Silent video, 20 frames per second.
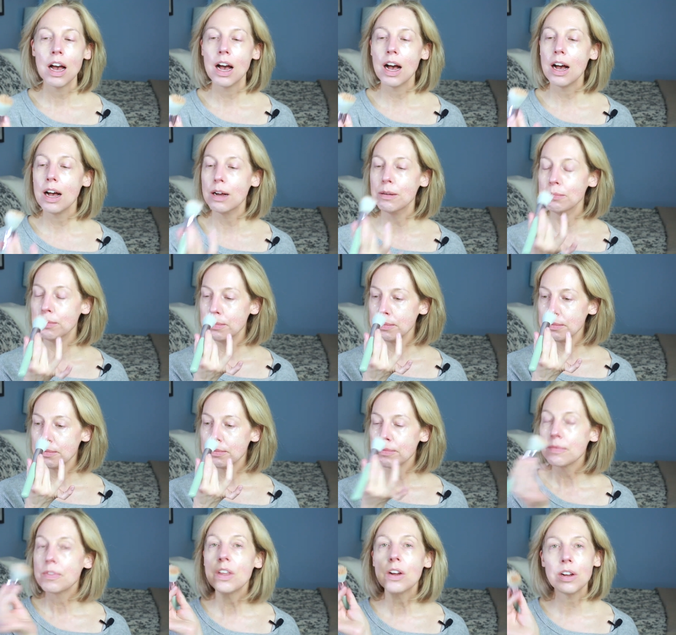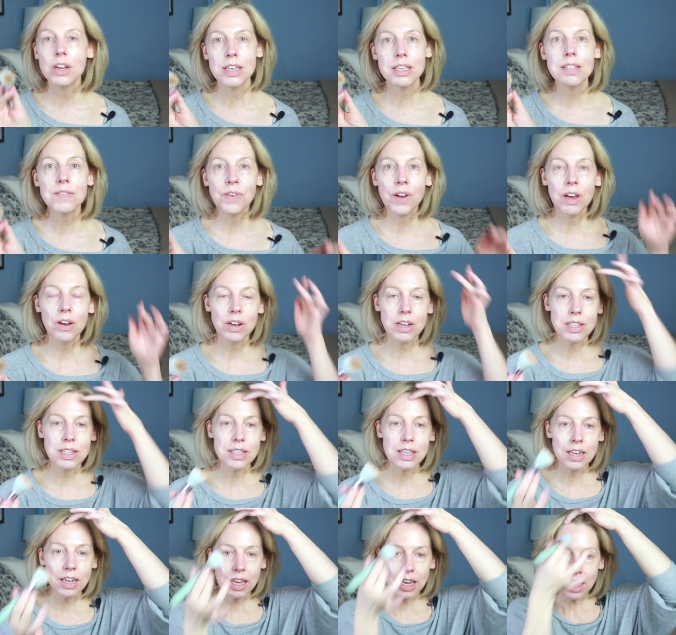Um, there is
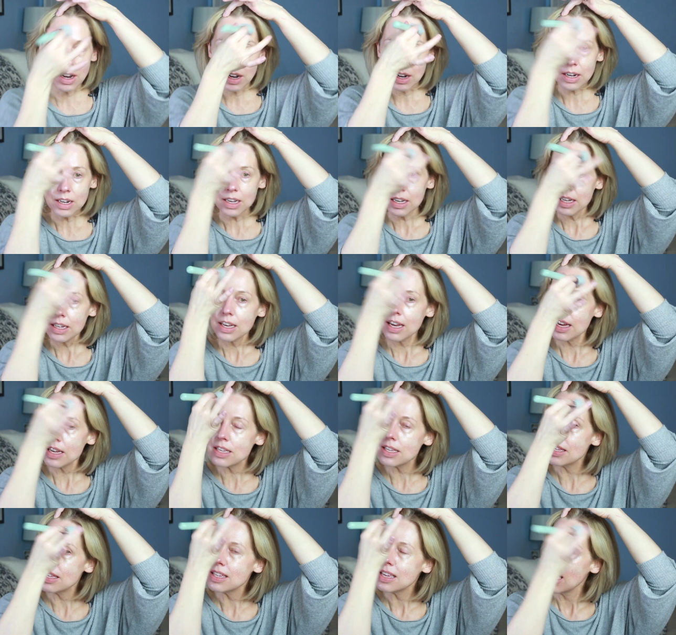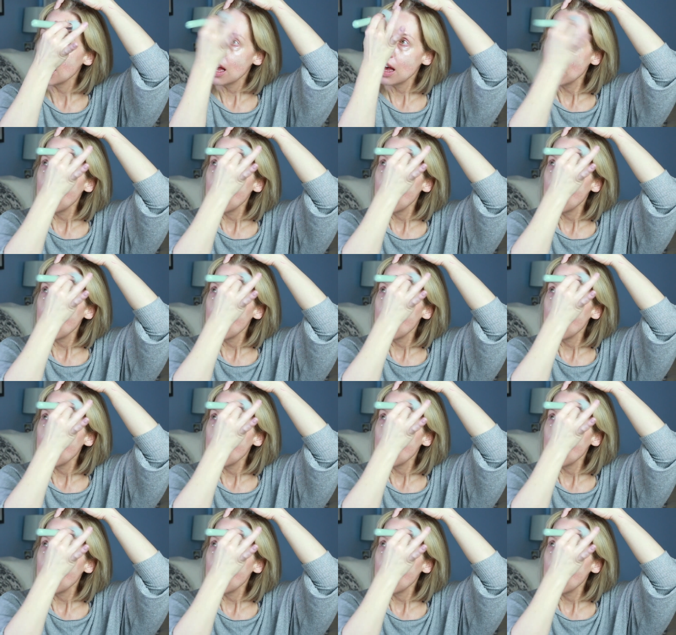fragrance in here cuz